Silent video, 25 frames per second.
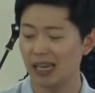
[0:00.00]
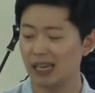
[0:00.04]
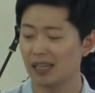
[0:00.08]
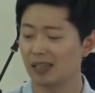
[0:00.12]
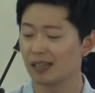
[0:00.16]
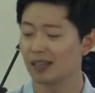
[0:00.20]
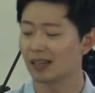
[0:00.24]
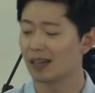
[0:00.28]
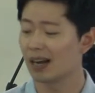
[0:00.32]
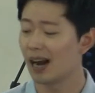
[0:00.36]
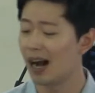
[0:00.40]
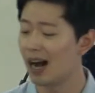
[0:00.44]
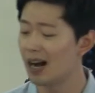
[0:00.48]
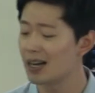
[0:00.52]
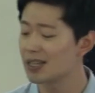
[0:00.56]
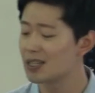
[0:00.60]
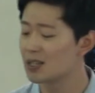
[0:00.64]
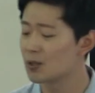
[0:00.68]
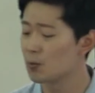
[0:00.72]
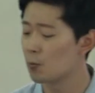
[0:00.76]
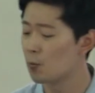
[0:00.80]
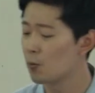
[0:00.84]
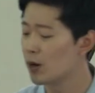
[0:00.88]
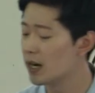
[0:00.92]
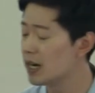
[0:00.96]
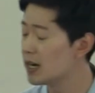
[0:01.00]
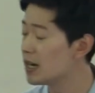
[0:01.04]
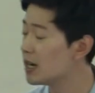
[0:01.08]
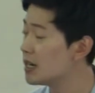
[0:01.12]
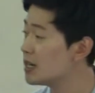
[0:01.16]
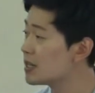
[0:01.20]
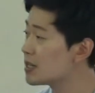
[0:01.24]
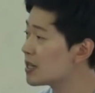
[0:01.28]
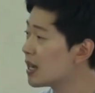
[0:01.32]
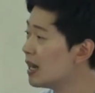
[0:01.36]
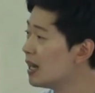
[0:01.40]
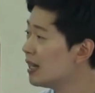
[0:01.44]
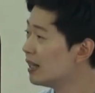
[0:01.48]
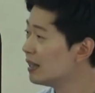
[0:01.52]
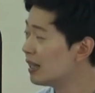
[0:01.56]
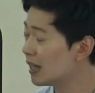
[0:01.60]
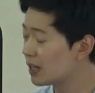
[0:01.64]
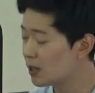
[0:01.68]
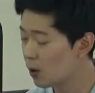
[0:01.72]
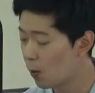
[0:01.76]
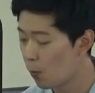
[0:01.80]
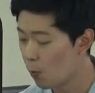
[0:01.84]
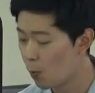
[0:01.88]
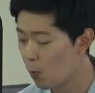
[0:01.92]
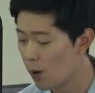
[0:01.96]
in God's words,
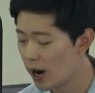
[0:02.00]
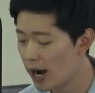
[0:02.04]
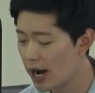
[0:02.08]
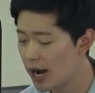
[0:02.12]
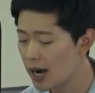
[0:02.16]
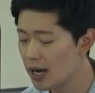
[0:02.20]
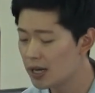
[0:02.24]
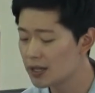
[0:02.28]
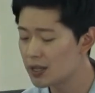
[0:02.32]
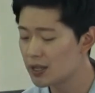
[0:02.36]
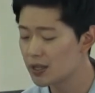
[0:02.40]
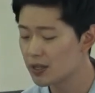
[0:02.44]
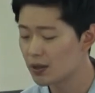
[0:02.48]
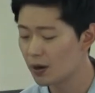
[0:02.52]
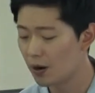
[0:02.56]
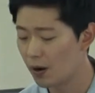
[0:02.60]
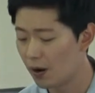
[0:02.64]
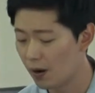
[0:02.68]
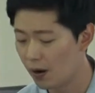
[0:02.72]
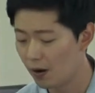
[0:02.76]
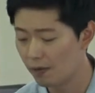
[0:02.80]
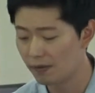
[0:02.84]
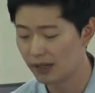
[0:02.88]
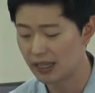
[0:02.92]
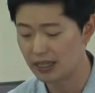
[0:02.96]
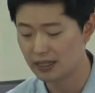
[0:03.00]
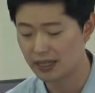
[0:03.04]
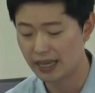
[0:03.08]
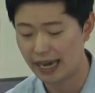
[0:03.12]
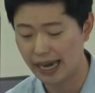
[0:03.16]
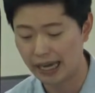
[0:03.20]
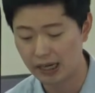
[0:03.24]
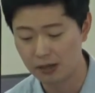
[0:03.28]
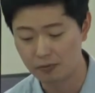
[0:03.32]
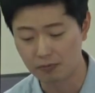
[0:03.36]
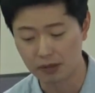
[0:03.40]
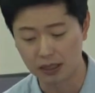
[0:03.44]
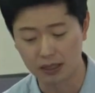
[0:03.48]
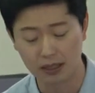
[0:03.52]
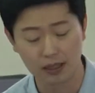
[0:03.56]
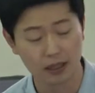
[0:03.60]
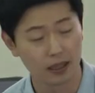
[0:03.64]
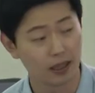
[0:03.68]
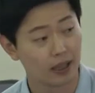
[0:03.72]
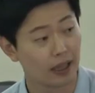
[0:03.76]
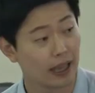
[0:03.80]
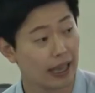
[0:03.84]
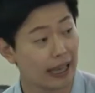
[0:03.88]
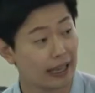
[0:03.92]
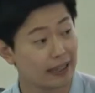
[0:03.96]
not the words of his enemy
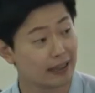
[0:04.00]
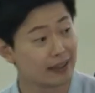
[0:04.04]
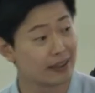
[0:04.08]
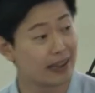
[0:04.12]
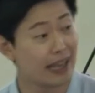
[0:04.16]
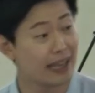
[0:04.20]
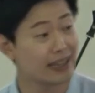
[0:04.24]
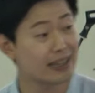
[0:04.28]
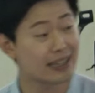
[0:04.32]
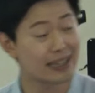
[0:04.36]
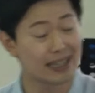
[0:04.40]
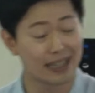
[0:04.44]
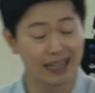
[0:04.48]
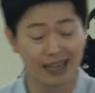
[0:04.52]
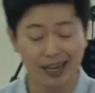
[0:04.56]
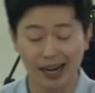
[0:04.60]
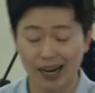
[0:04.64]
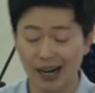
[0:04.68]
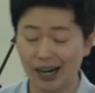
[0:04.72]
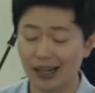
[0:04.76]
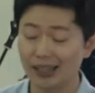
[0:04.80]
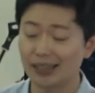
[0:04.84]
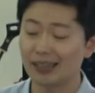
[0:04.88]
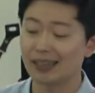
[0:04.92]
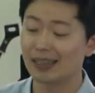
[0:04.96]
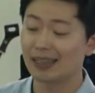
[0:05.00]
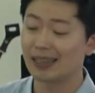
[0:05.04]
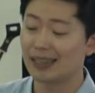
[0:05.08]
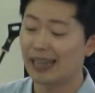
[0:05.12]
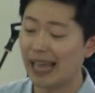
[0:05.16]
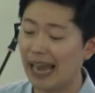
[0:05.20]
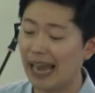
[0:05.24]
and that got